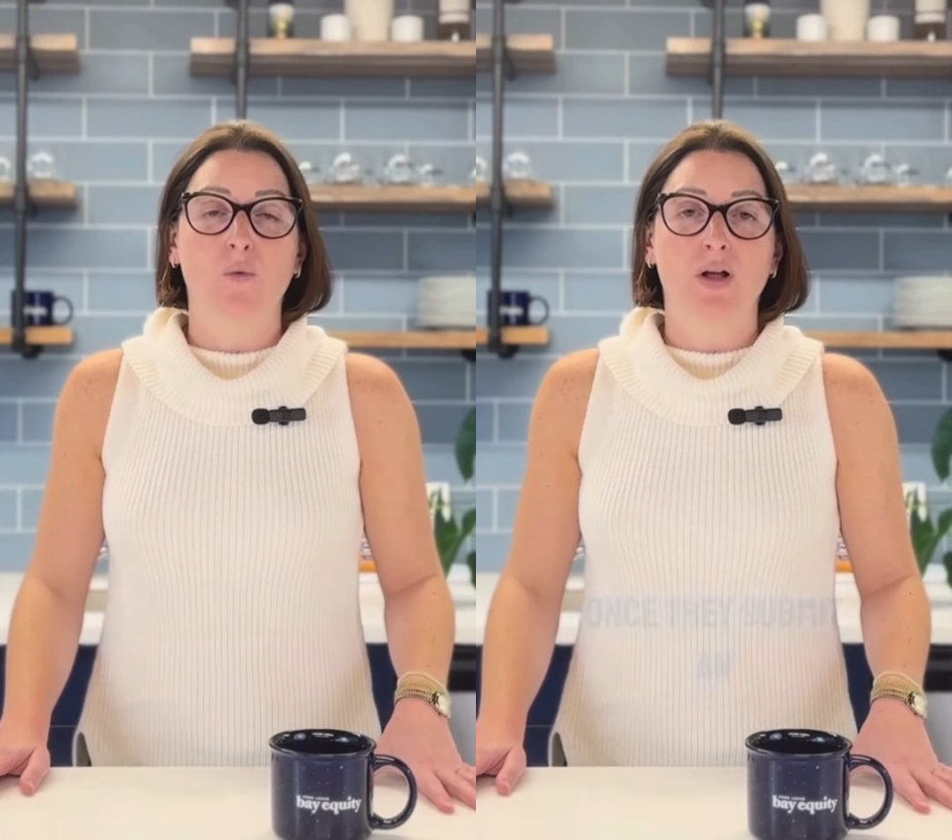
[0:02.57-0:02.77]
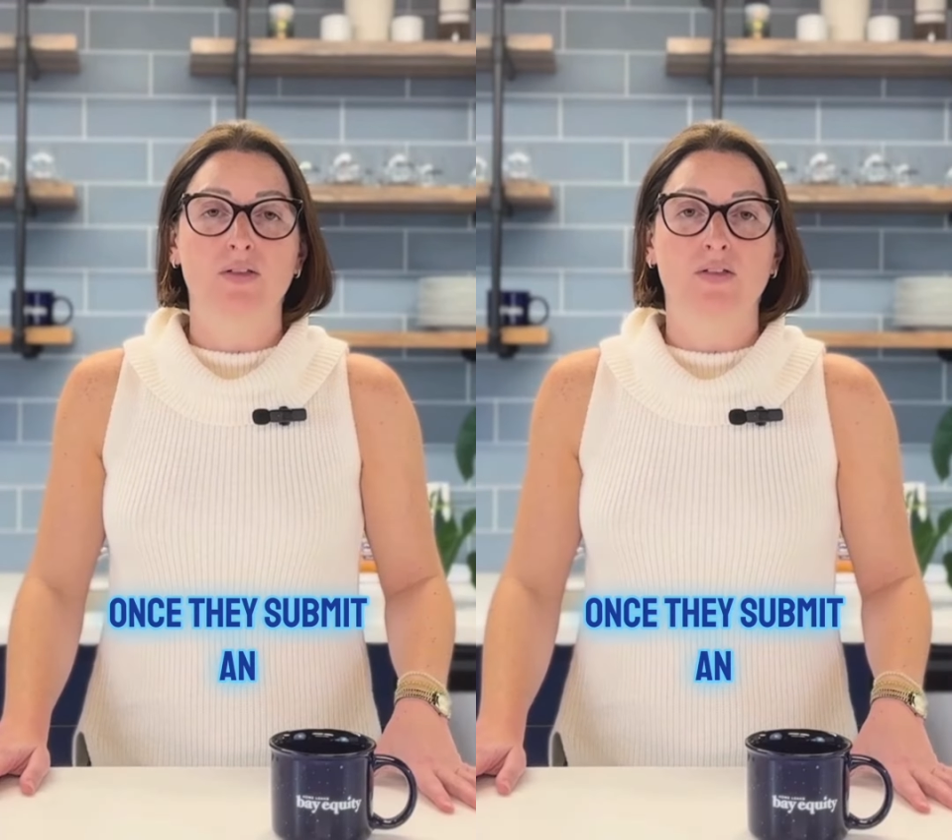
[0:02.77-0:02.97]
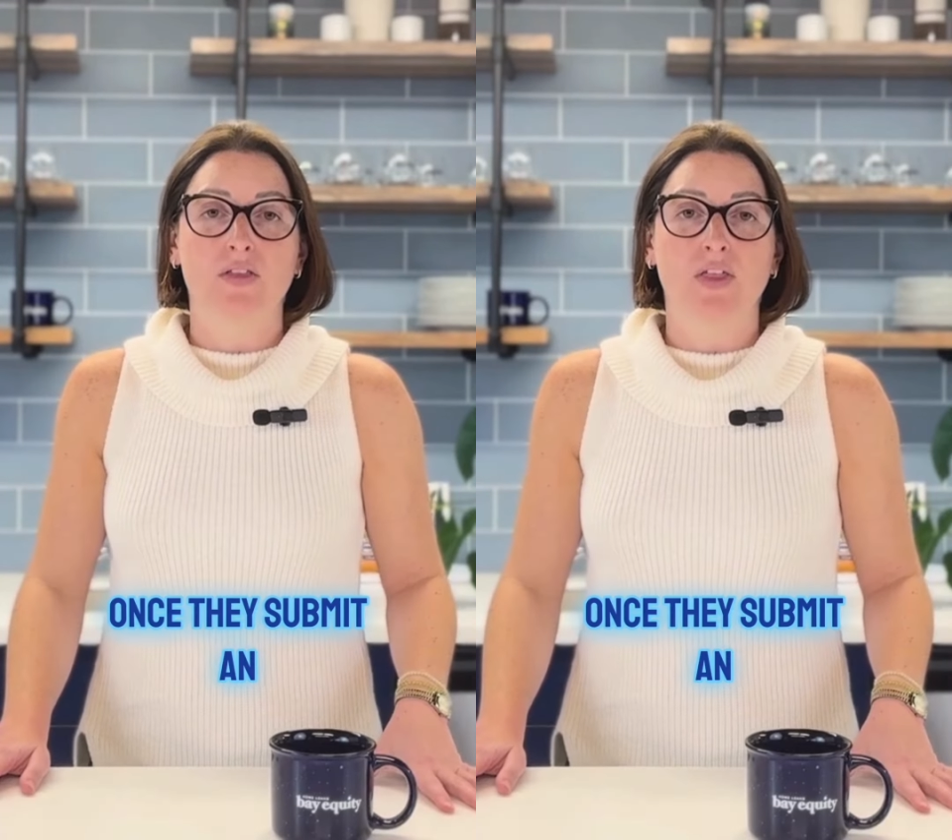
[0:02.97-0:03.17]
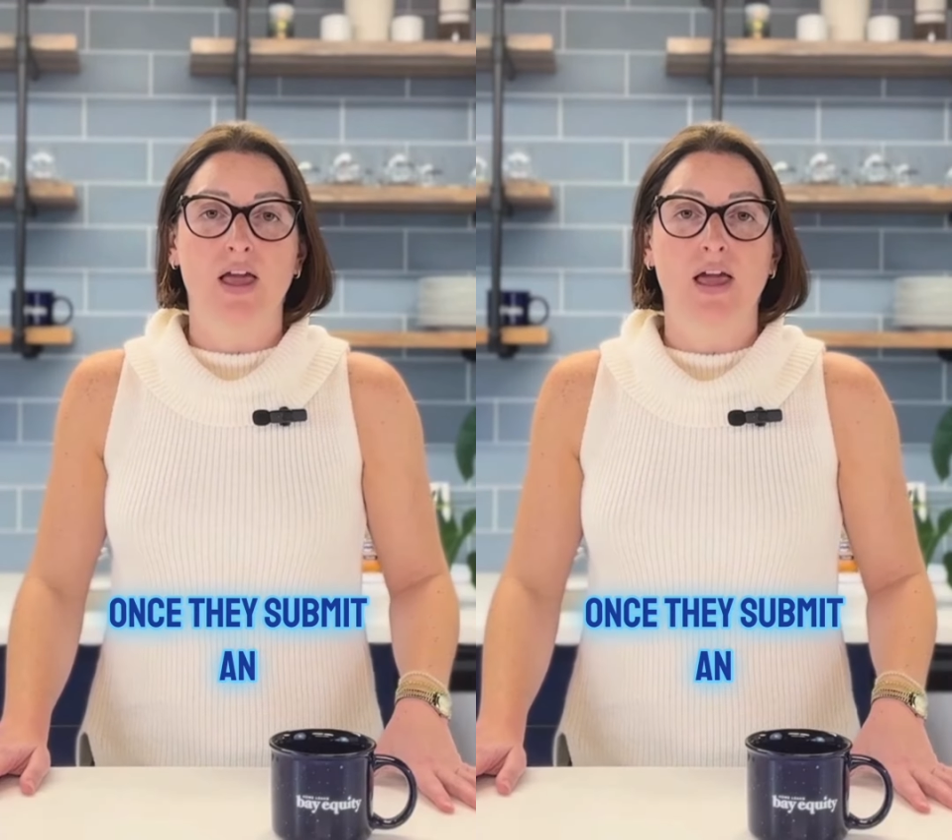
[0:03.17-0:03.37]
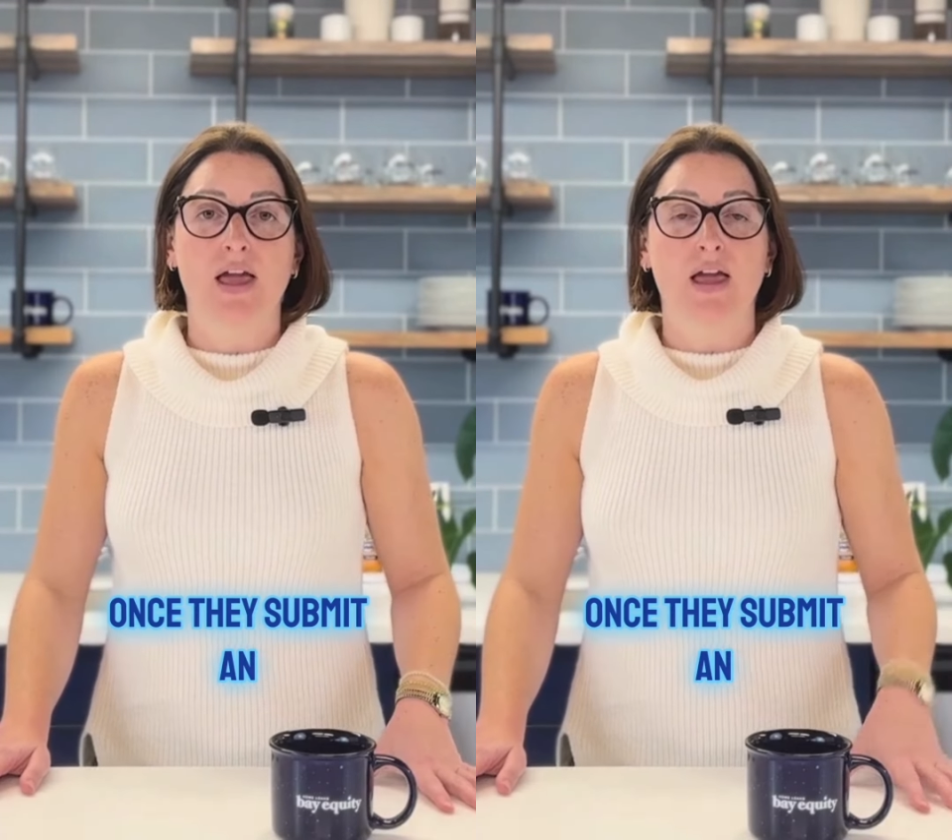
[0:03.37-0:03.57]
once
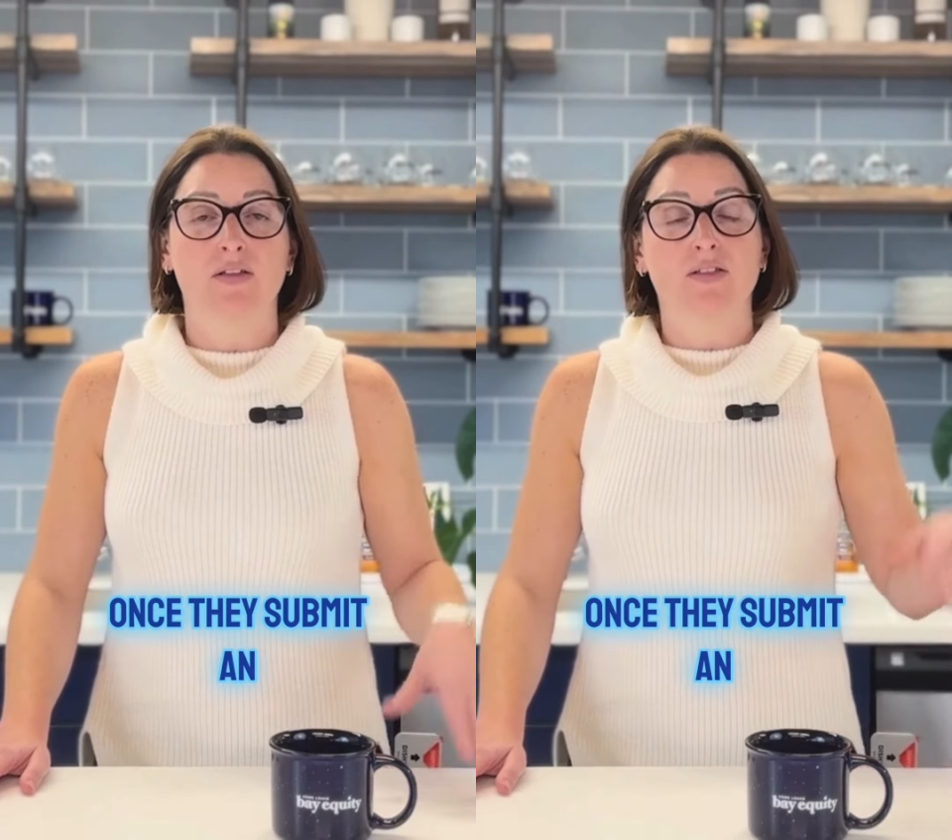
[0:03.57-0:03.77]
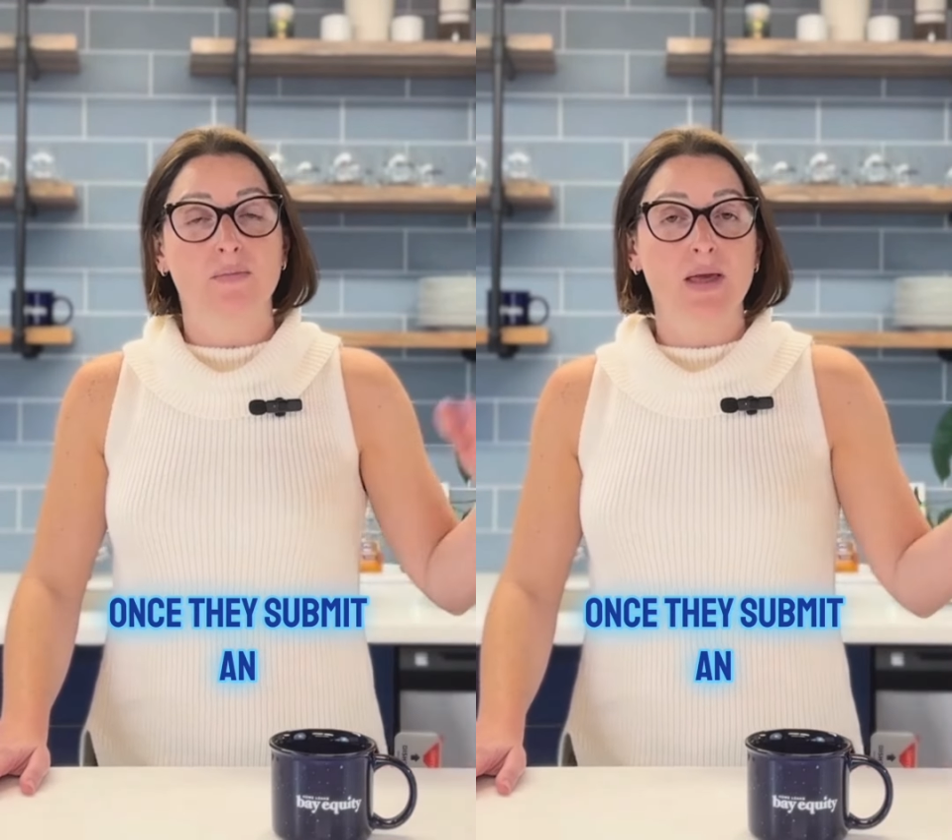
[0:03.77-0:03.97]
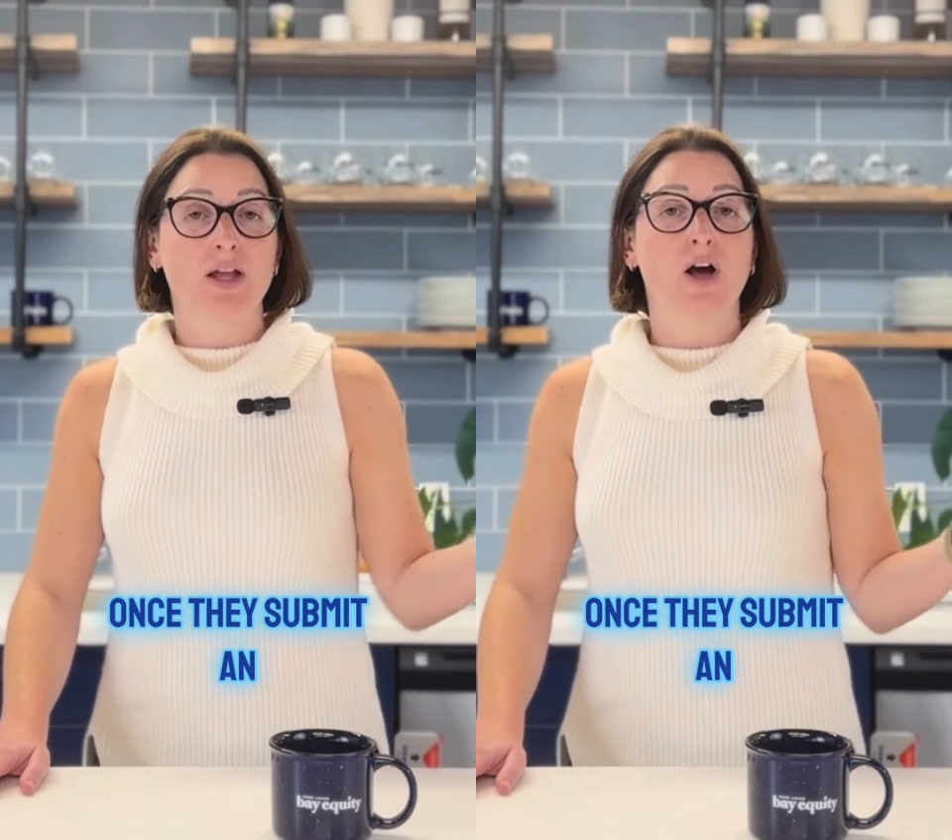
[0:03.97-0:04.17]
they submit